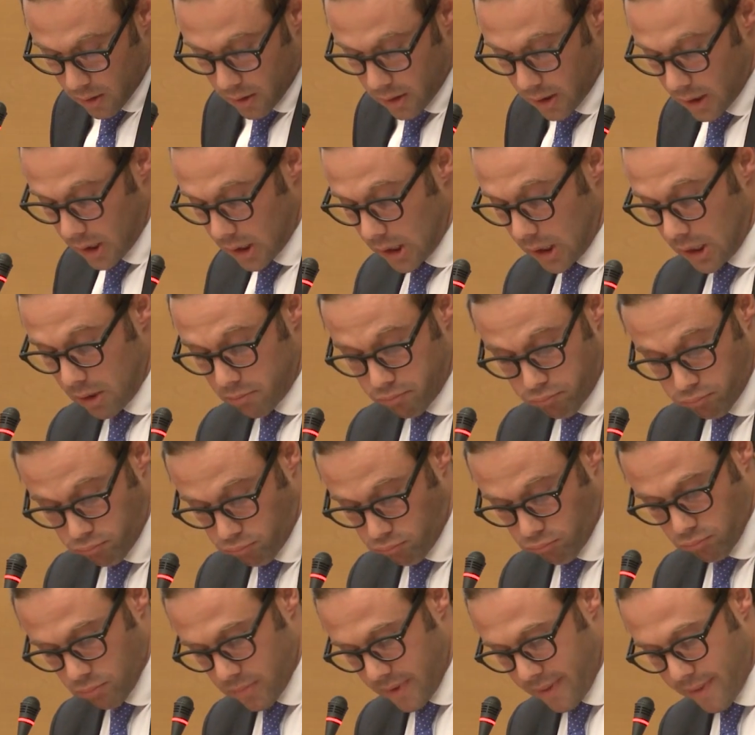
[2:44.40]

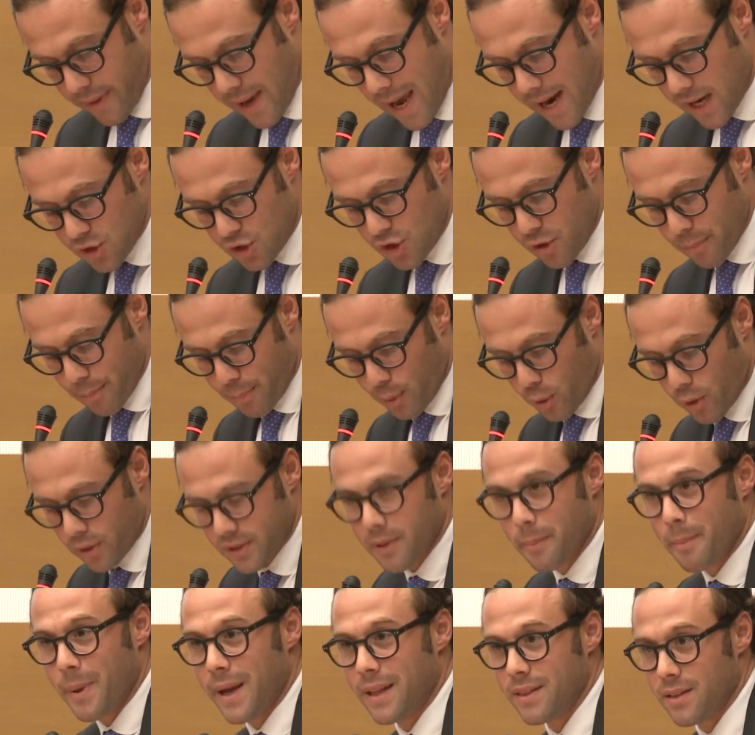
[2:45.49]
The energy import
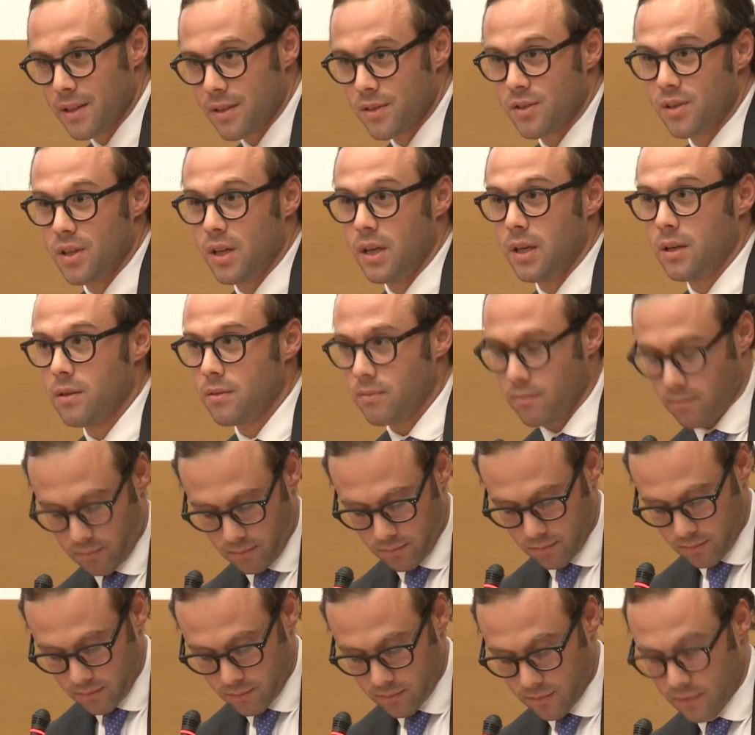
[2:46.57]
dependency
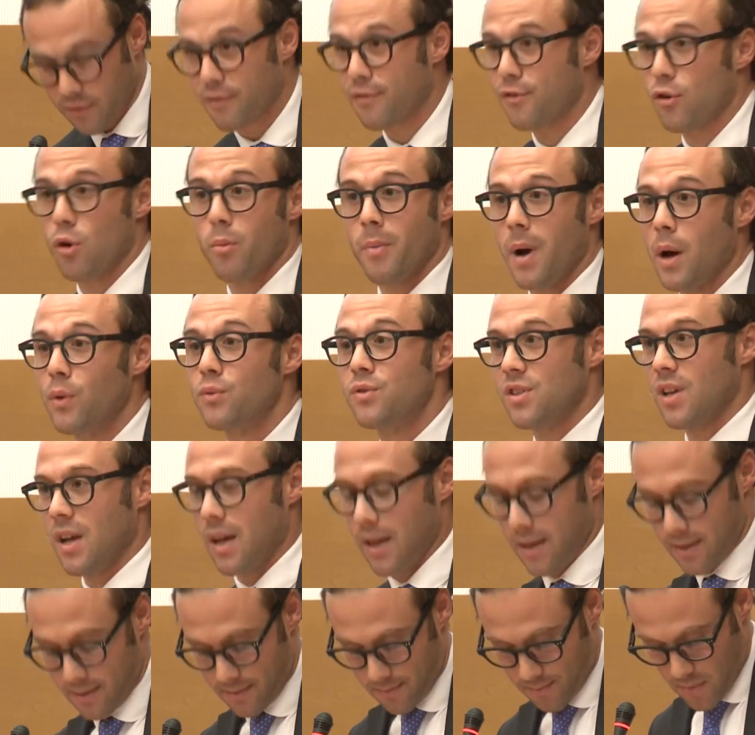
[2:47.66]
from
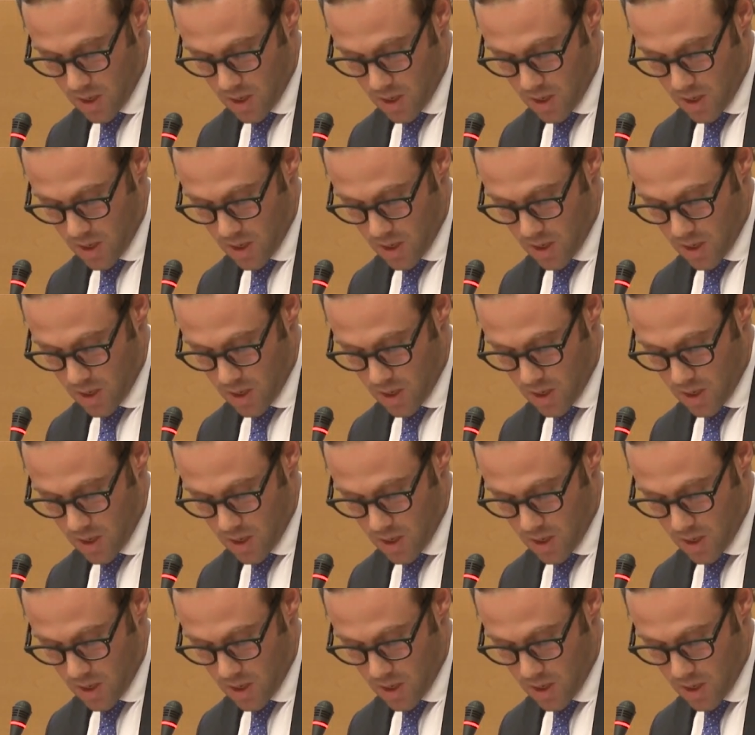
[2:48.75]
outside